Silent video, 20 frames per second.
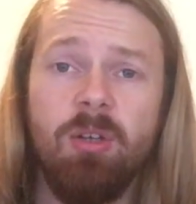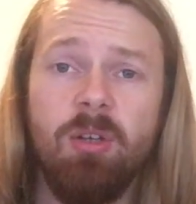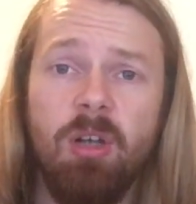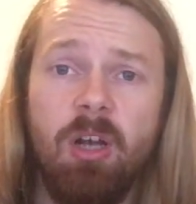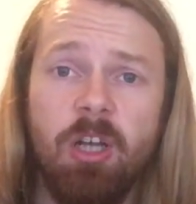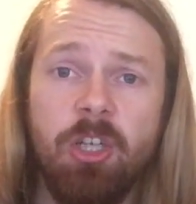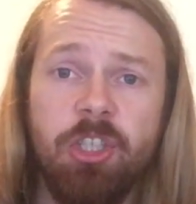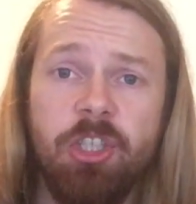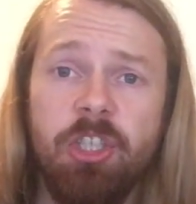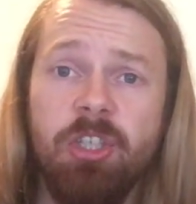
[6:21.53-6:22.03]

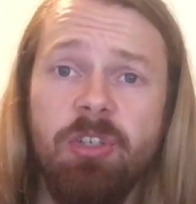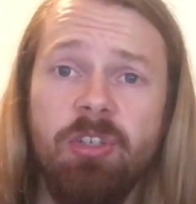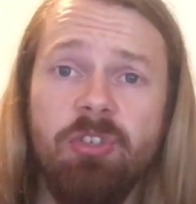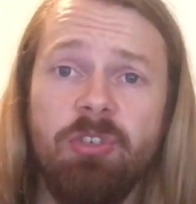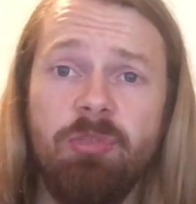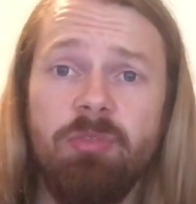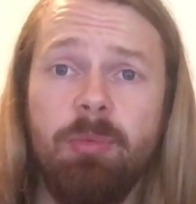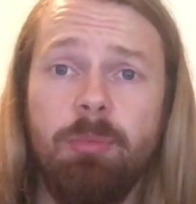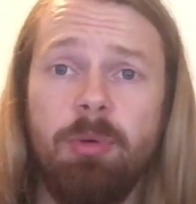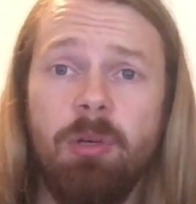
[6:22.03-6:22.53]
our tunes
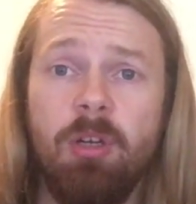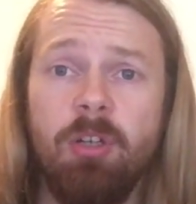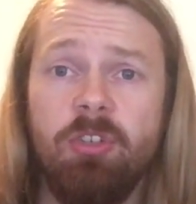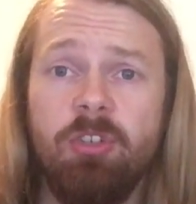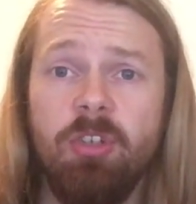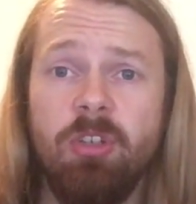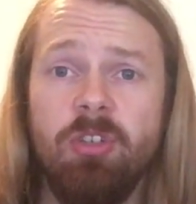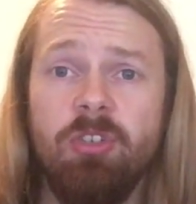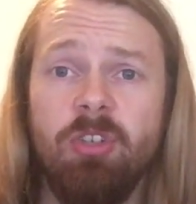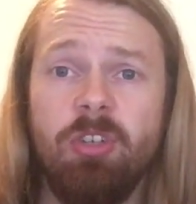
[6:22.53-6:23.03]
and
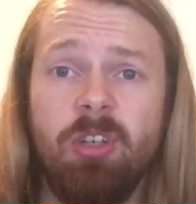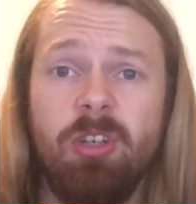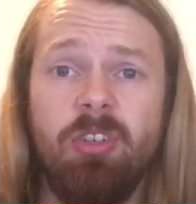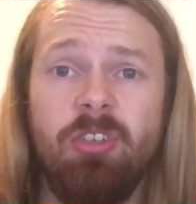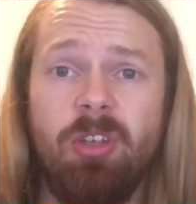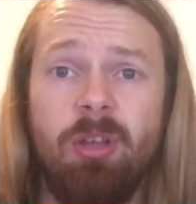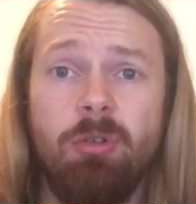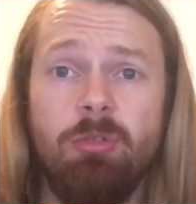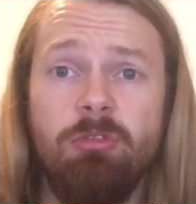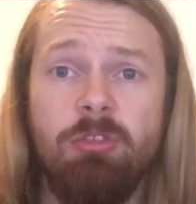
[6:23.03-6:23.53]
vibratos are going to
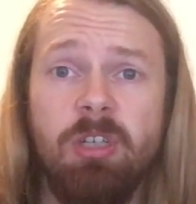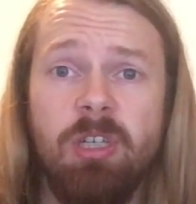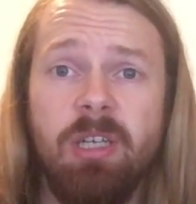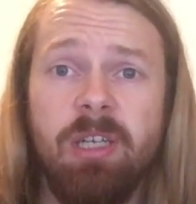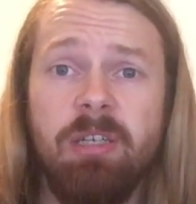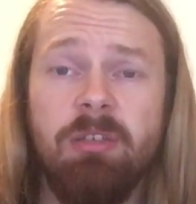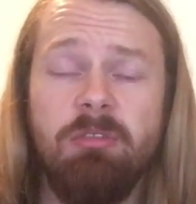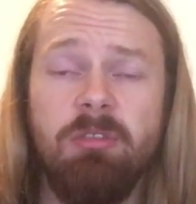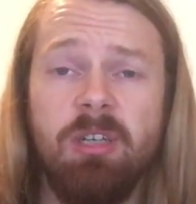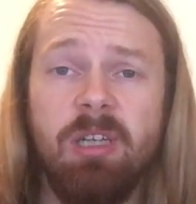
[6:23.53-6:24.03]
sound
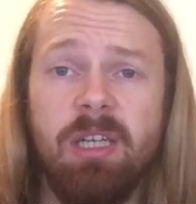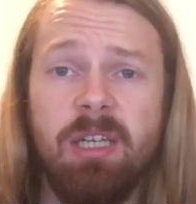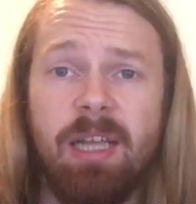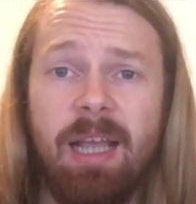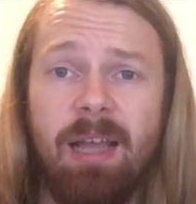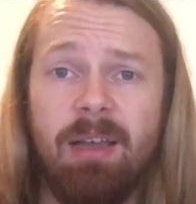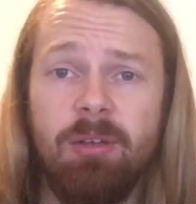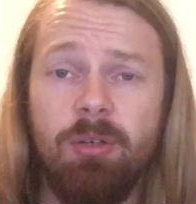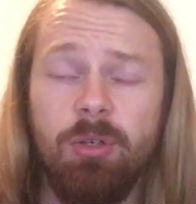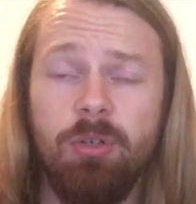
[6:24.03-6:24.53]
really, really
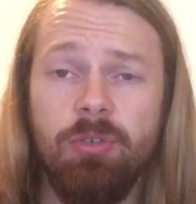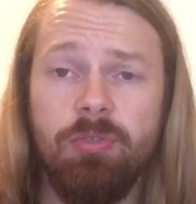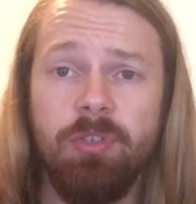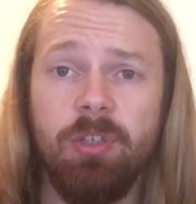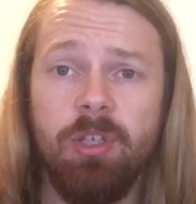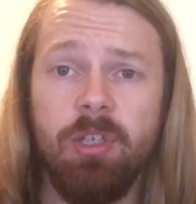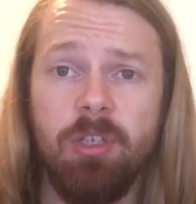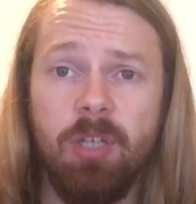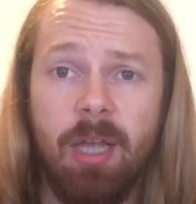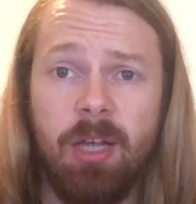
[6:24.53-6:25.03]
out
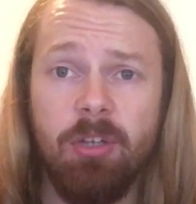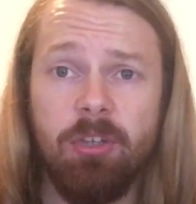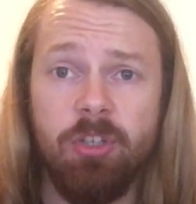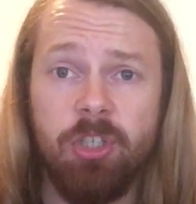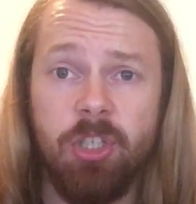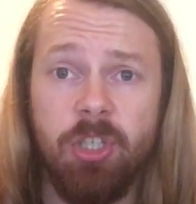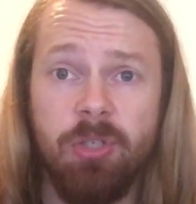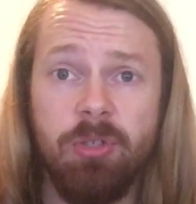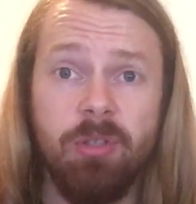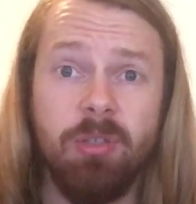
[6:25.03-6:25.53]
of
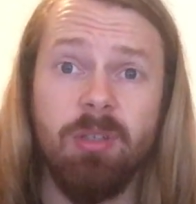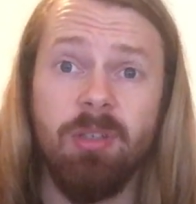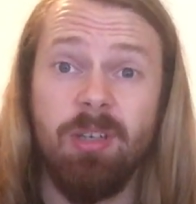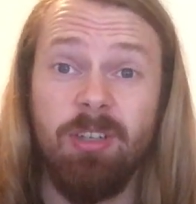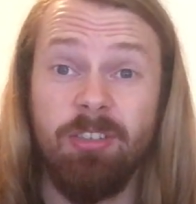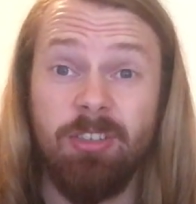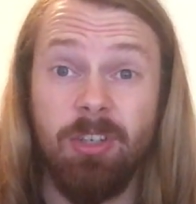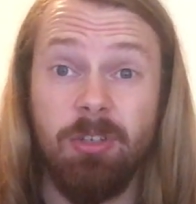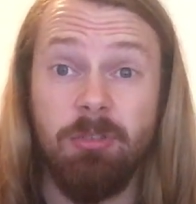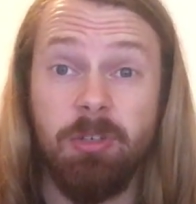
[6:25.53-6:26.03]
tune
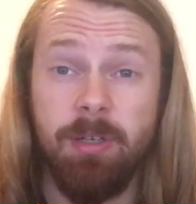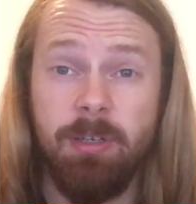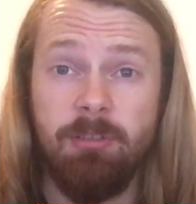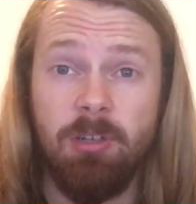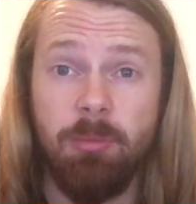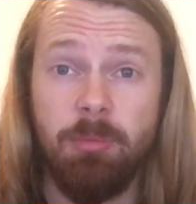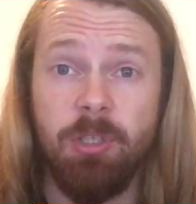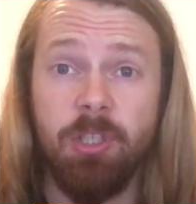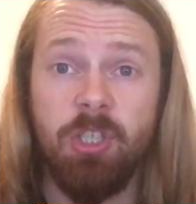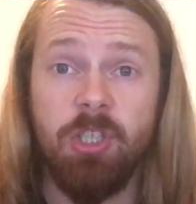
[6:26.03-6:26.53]
and sound really
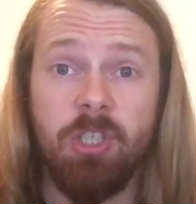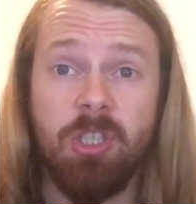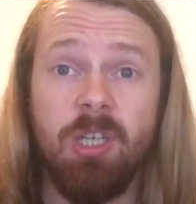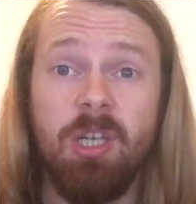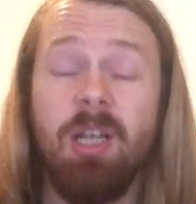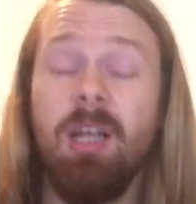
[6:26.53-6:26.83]
rubbish.